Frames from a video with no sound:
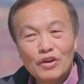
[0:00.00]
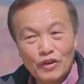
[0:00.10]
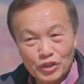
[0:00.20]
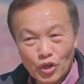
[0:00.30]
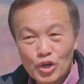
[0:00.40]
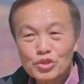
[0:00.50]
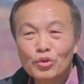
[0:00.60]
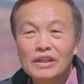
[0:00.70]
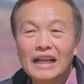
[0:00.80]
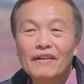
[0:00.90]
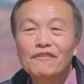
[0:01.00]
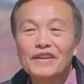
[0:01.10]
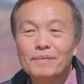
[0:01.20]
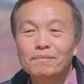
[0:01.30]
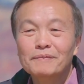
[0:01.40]
for those who love
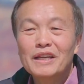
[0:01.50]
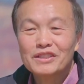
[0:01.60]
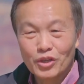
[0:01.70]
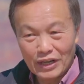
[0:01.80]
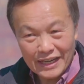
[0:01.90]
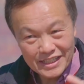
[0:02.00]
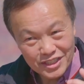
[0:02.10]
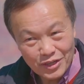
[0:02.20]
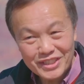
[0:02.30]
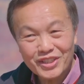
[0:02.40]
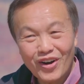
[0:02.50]
Him. So let us trust